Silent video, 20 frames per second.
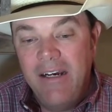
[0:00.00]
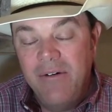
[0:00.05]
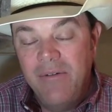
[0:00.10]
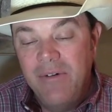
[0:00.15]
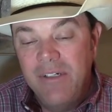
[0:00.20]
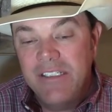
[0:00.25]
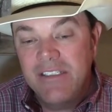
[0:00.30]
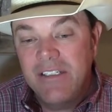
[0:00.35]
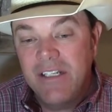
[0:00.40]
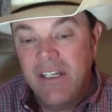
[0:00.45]

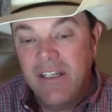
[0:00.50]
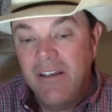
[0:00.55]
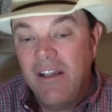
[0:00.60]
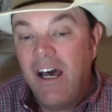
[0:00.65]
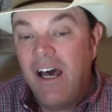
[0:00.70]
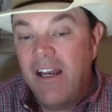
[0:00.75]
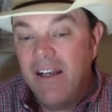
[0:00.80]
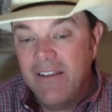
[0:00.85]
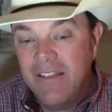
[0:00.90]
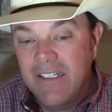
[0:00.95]
which a
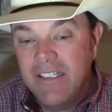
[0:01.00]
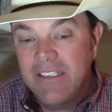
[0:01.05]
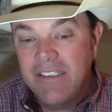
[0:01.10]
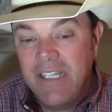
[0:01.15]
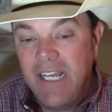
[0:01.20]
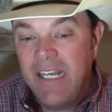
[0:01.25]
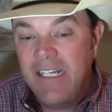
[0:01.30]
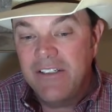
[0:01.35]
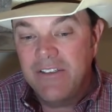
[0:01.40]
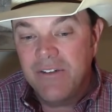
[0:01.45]
lot of the
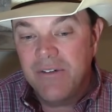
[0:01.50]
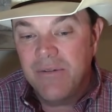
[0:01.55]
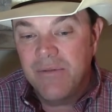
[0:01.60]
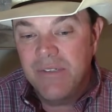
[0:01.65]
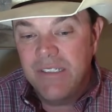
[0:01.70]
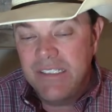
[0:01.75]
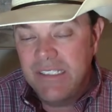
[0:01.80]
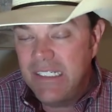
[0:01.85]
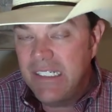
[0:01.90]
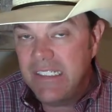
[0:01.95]
states are
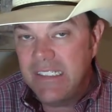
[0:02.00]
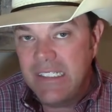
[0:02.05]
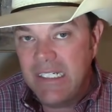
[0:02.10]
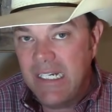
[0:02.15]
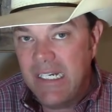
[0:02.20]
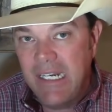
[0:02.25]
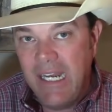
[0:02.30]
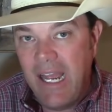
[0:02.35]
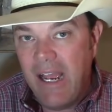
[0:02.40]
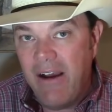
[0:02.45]

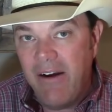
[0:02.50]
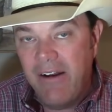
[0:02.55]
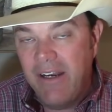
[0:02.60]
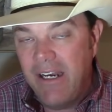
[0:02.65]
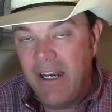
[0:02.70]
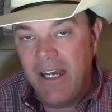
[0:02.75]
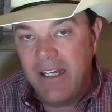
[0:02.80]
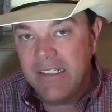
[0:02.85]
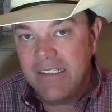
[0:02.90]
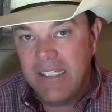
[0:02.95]
resisting now and
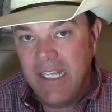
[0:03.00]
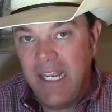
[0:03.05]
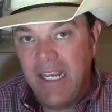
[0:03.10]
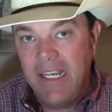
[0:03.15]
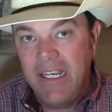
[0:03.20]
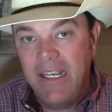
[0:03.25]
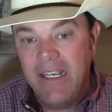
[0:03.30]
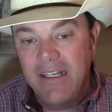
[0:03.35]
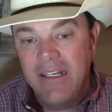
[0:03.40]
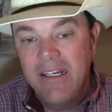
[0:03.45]
not
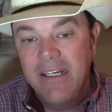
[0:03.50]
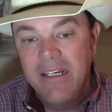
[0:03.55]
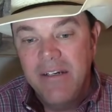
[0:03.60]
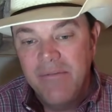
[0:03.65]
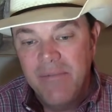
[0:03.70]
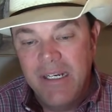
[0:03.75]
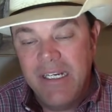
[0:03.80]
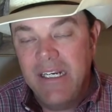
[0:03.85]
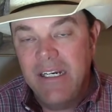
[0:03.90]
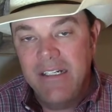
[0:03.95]
taking
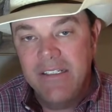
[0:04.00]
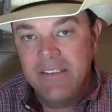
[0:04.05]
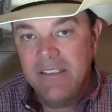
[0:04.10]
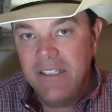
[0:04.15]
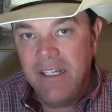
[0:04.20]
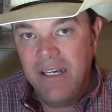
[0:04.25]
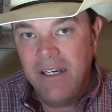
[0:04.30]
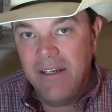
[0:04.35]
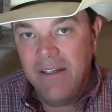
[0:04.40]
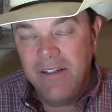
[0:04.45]
because,
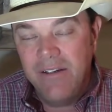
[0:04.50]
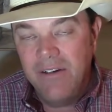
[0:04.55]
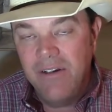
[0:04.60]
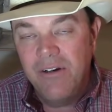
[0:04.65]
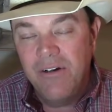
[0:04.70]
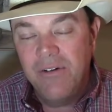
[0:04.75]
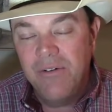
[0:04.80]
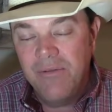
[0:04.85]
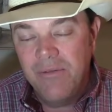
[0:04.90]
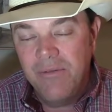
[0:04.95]
you
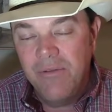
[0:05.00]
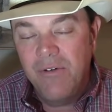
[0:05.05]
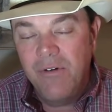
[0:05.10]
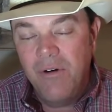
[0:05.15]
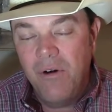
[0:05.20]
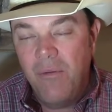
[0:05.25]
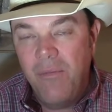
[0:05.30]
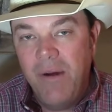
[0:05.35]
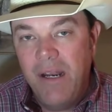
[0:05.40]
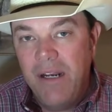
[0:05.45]
know,
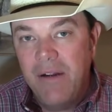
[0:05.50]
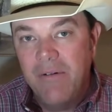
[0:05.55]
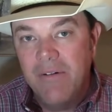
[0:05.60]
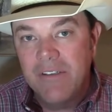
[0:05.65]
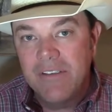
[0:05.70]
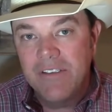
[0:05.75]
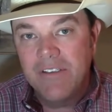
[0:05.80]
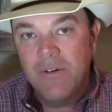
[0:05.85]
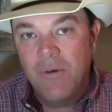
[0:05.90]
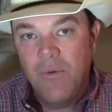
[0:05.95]
nobody
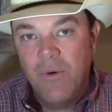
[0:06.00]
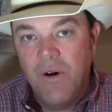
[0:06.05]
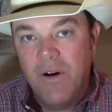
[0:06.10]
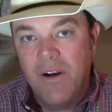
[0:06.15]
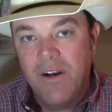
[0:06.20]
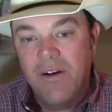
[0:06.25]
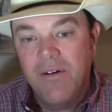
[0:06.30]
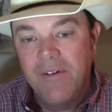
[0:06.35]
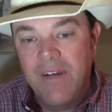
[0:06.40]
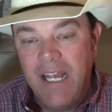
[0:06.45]
wants to
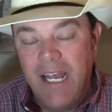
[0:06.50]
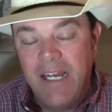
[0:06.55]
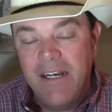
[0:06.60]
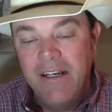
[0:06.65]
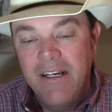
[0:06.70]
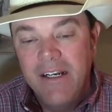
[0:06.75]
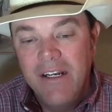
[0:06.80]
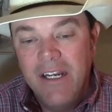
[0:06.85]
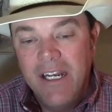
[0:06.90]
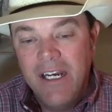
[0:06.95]
work. We've
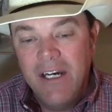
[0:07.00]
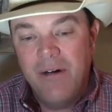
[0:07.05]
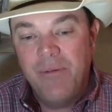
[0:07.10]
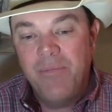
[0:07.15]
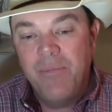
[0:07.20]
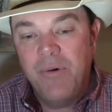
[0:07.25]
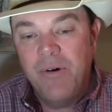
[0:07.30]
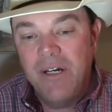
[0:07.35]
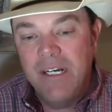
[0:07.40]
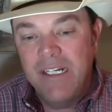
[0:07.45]
got
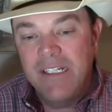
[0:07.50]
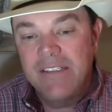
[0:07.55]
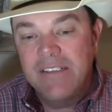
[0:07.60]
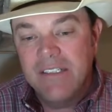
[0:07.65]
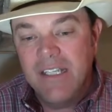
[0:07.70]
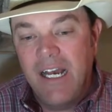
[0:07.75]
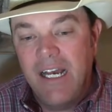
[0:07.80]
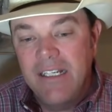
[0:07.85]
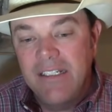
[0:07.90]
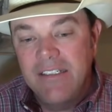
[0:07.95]
help wanted
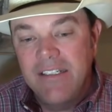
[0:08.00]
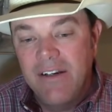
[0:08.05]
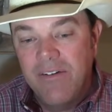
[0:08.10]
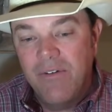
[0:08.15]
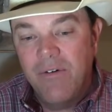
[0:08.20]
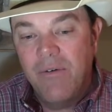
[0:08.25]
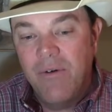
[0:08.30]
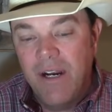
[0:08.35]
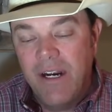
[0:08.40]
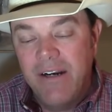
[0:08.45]
signs
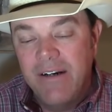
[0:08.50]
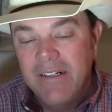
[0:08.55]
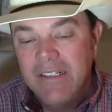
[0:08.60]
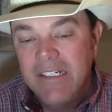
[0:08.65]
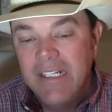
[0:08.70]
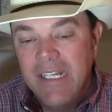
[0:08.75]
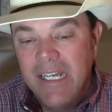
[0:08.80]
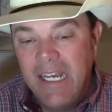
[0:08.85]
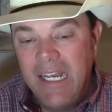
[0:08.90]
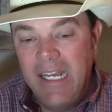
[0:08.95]
everywhere
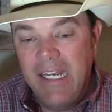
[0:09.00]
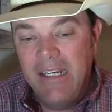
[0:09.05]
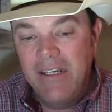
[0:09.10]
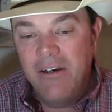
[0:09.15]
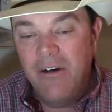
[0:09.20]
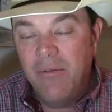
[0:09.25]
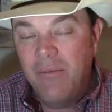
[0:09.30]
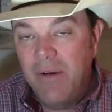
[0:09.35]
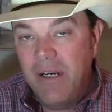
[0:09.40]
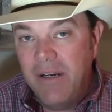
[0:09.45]
and
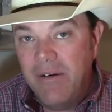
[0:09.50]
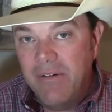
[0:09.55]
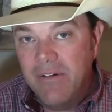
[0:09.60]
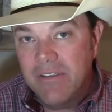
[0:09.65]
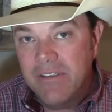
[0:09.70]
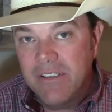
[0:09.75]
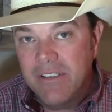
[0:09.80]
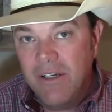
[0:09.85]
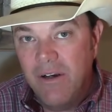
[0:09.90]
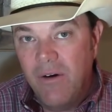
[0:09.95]
nobody
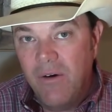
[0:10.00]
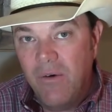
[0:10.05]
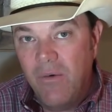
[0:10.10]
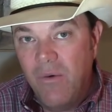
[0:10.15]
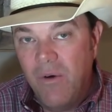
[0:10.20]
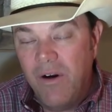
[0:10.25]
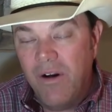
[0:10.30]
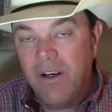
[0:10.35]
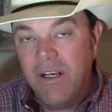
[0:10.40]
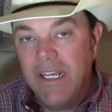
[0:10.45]
wants to go to
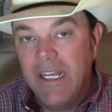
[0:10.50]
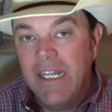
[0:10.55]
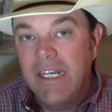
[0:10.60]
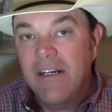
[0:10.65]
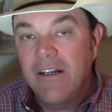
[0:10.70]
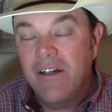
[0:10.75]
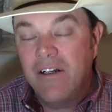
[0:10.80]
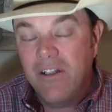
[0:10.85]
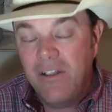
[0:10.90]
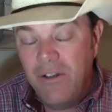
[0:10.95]
work,
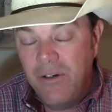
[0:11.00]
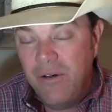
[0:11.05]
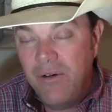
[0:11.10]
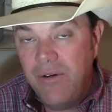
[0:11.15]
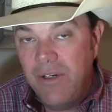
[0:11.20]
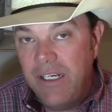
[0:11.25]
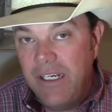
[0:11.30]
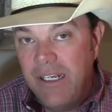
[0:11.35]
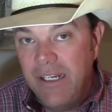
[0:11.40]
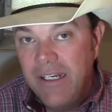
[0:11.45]

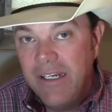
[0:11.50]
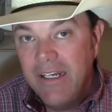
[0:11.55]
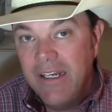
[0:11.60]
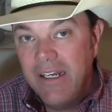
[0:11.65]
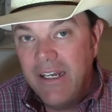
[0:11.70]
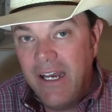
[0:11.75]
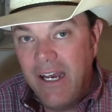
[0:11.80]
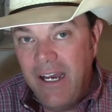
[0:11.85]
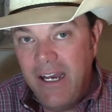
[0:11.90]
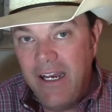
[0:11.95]
including
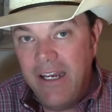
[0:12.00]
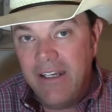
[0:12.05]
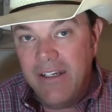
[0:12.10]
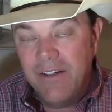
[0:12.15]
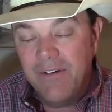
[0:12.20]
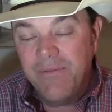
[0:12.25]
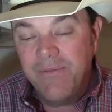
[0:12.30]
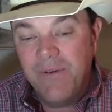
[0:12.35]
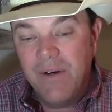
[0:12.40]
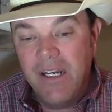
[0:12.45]

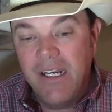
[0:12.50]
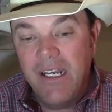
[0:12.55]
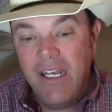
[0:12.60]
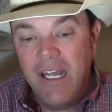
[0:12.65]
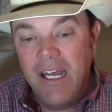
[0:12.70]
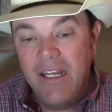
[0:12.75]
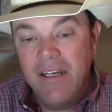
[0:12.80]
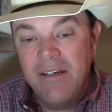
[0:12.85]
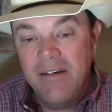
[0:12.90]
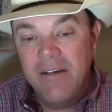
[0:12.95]
your
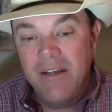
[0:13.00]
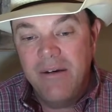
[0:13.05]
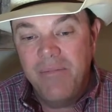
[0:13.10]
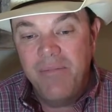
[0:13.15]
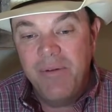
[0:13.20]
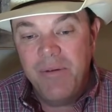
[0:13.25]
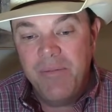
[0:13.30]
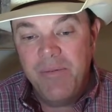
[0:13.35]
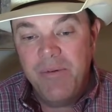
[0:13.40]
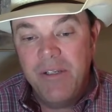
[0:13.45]
frontline
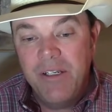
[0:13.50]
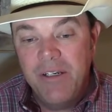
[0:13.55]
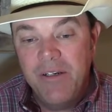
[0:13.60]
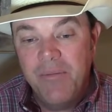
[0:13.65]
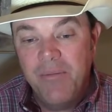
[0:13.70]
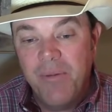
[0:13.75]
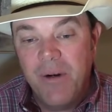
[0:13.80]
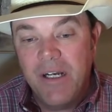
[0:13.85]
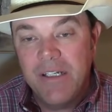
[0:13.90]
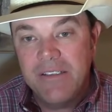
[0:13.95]
people in
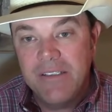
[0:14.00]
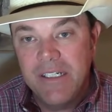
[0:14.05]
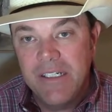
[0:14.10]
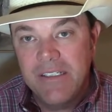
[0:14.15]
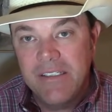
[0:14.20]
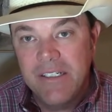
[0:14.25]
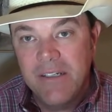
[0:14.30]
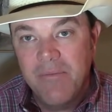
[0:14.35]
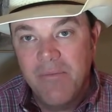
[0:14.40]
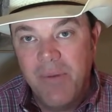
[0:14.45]
your
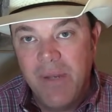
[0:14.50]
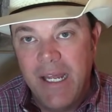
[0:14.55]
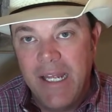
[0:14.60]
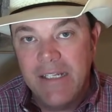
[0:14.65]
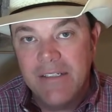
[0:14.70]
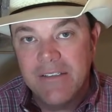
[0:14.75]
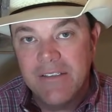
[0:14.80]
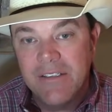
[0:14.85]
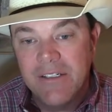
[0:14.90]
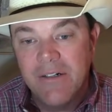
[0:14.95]
processing
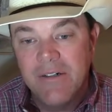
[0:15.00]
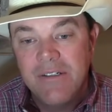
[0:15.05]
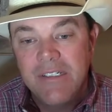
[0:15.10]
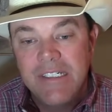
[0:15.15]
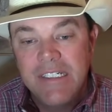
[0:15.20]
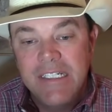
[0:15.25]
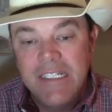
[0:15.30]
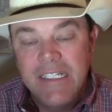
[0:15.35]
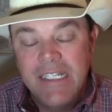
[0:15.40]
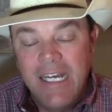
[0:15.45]
plant. So
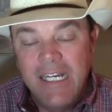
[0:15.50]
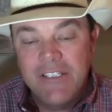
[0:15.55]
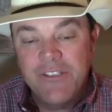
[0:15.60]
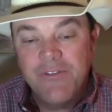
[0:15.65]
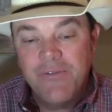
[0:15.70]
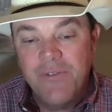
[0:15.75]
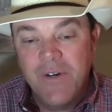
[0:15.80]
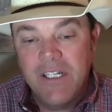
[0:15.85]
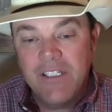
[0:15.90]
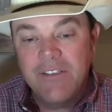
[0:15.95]
that's
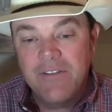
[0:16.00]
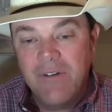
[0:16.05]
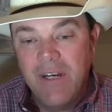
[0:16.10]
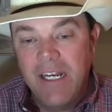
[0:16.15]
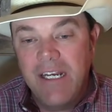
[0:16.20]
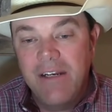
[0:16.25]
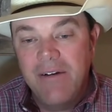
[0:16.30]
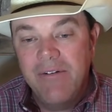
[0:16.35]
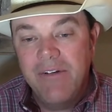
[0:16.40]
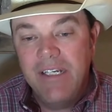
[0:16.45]

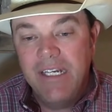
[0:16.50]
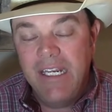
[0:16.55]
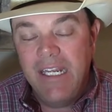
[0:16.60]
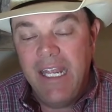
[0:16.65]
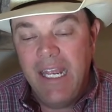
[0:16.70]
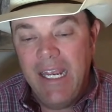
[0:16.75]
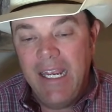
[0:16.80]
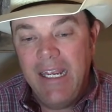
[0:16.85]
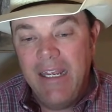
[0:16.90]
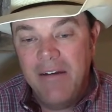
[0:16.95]
frustrating when you
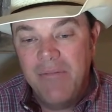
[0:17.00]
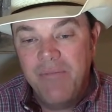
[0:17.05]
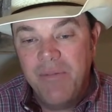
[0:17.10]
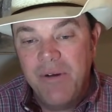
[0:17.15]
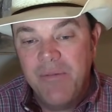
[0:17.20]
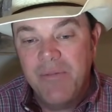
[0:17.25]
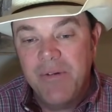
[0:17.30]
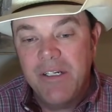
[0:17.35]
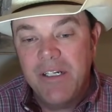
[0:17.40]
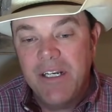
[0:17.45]
can't get
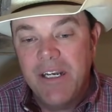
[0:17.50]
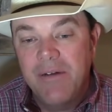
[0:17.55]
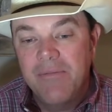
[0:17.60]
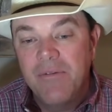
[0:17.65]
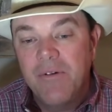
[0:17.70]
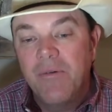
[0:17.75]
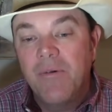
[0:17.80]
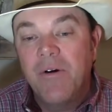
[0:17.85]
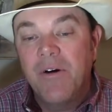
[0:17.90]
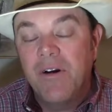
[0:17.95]
people to come
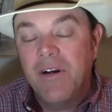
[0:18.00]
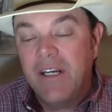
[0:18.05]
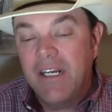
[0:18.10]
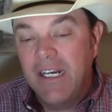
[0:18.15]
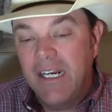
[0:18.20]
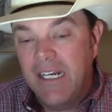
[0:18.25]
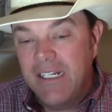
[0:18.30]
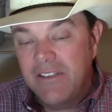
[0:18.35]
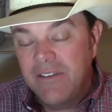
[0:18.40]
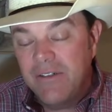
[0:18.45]
to work.
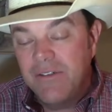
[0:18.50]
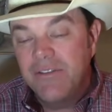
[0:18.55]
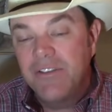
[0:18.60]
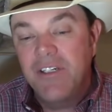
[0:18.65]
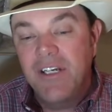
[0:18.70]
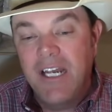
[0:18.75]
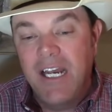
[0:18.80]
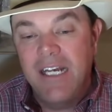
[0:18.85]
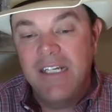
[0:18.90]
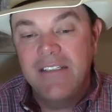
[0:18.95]
And I told
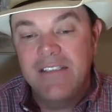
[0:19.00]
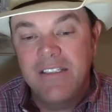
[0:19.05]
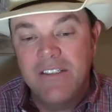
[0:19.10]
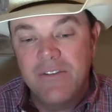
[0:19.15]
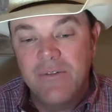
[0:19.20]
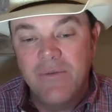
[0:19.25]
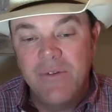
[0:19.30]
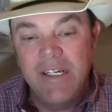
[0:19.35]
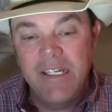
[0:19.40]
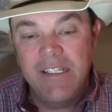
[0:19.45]
you guys
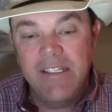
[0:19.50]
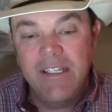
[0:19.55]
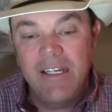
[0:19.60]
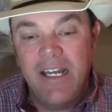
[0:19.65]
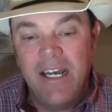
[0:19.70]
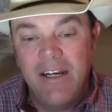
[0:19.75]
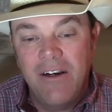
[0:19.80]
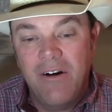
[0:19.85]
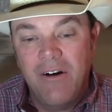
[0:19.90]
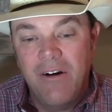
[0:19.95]
this week that
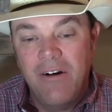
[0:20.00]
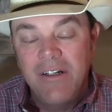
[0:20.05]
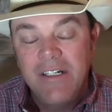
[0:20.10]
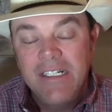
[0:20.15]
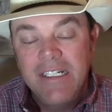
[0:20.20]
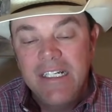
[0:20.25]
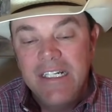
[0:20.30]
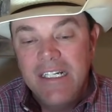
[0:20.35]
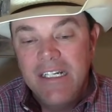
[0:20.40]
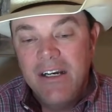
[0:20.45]
I'd heard
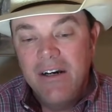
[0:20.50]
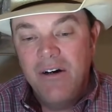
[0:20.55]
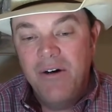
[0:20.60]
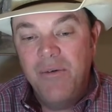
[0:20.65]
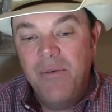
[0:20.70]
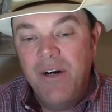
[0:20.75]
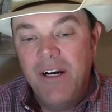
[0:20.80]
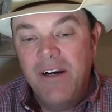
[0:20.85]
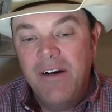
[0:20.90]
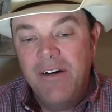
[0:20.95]

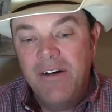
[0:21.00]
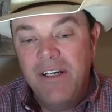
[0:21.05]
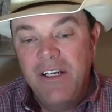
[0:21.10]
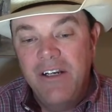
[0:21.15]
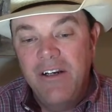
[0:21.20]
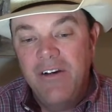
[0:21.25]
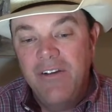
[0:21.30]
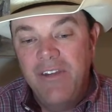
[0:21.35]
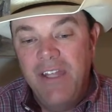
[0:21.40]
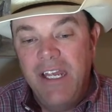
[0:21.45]
where, you
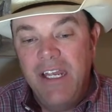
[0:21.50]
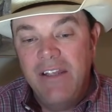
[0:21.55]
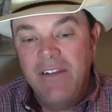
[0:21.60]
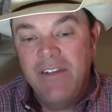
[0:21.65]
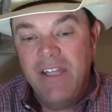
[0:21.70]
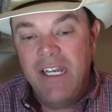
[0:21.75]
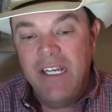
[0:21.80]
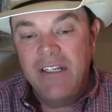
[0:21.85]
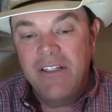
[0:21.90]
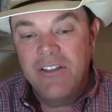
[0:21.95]
know,
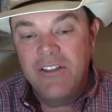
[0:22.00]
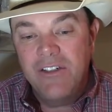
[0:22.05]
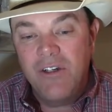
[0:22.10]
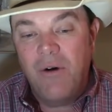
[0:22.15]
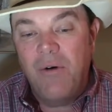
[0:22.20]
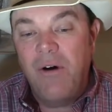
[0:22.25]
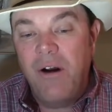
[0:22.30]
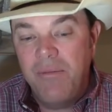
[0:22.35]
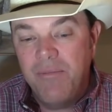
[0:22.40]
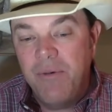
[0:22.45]
they
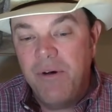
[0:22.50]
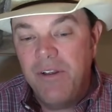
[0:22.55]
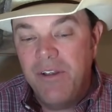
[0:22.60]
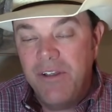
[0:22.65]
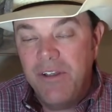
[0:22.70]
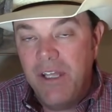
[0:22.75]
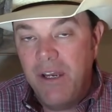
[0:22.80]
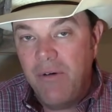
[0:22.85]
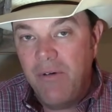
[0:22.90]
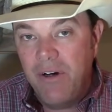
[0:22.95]
show up
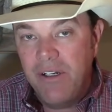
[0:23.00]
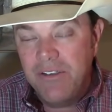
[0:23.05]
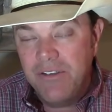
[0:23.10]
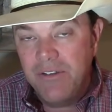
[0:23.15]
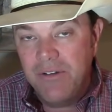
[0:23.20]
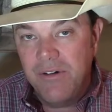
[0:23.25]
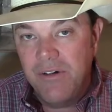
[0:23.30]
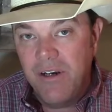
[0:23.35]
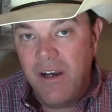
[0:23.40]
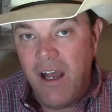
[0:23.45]
whether they want
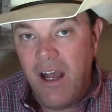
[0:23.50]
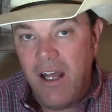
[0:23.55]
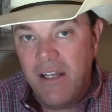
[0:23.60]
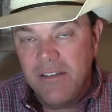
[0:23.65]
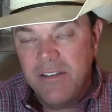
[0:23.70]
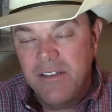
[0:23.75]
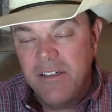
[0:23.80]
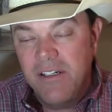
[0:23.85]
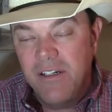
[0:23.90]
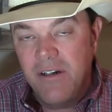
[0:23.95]
to or
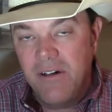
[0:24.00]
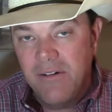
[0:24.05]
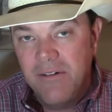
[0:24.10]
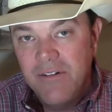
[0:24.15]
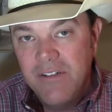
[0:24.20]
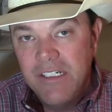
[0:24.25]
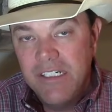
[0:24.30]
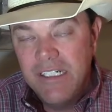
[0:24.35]
not, you know.